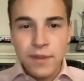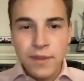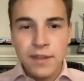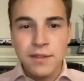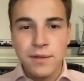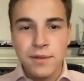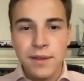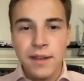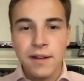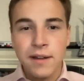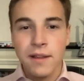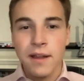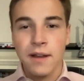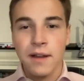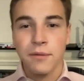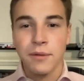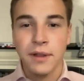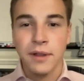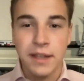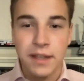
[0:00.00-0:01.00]
so he had a lot
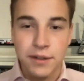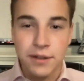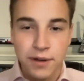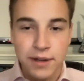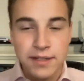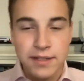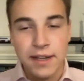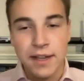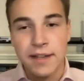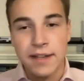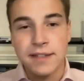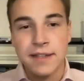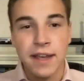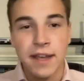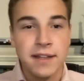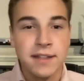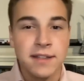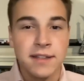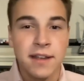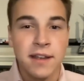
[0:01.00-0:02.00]
of really interesting
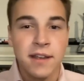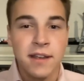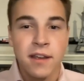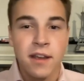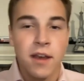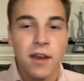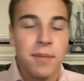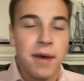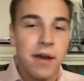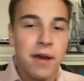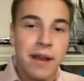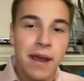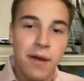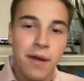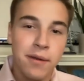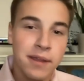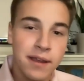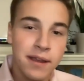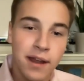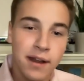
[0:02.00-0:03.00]
insights about how
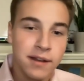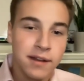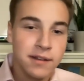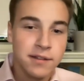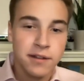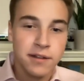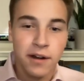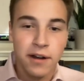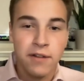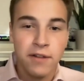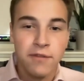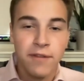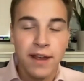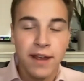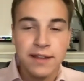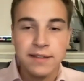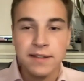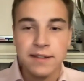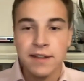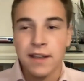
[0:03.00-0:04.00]
he got started
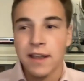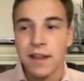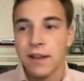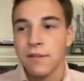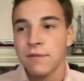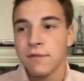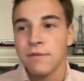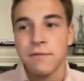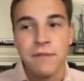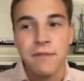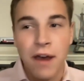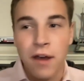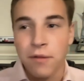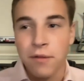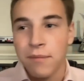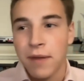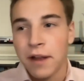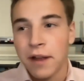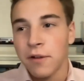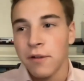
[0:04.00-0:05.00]
investing,
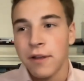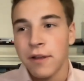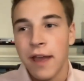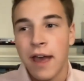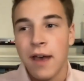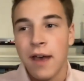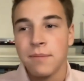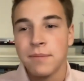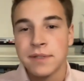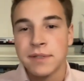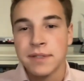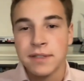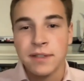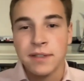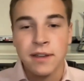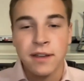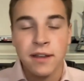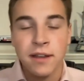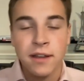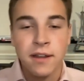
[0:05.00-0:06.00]
found microcaps.
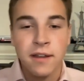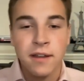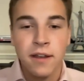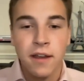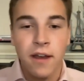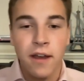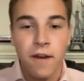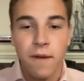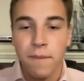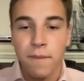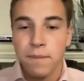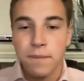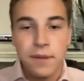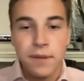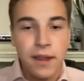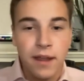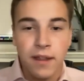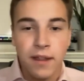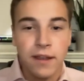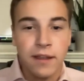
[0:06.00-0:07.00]
Um,
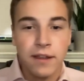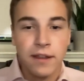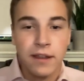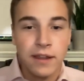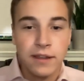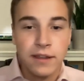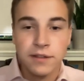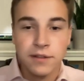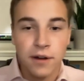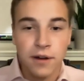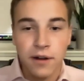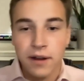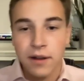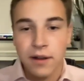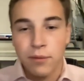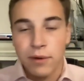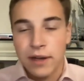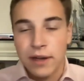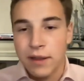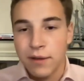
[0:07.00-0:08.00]
yeah, like he started
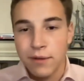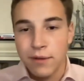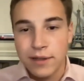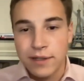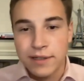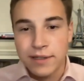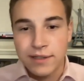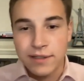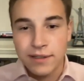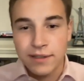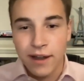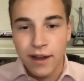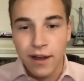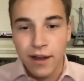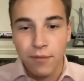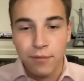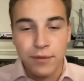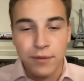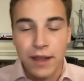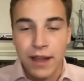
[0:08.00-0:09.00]
when he was
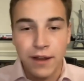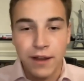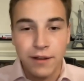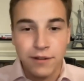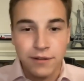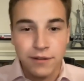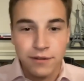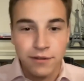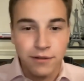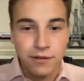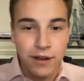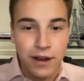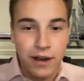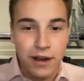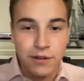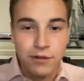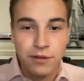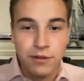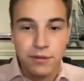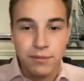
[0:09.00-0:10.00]
um, get
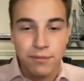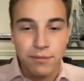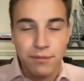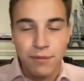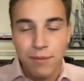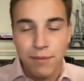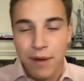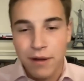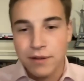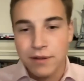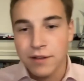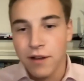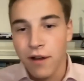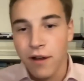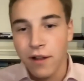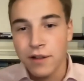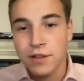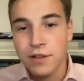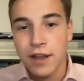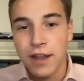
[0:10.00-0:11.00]
getting just about to
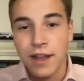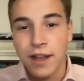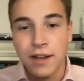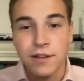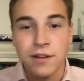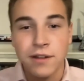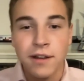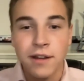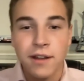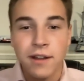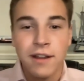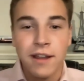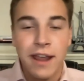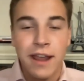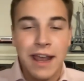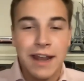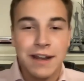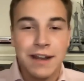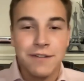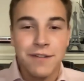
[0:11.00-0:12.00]
college age
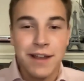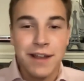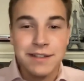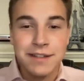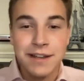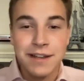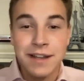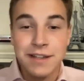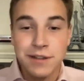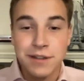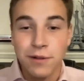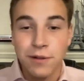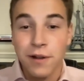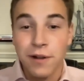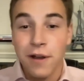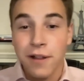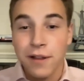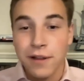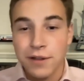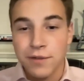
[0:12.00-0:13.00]
and invested his own
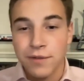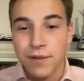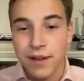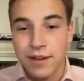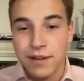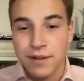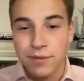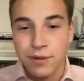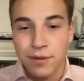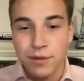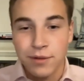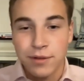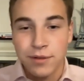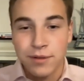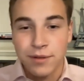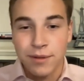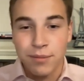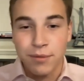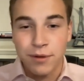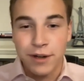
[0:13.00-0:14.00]
college fund, which
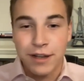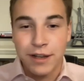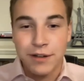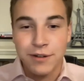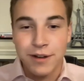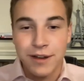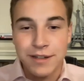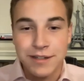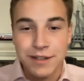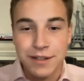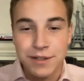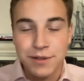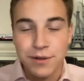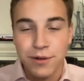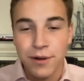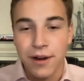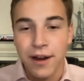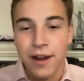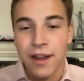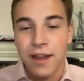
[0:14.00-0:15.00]
was a pretty interesting
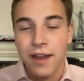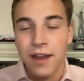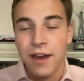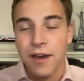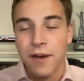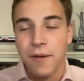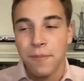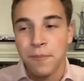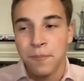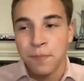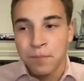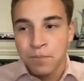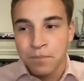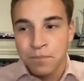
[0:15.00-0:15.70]
story. Um,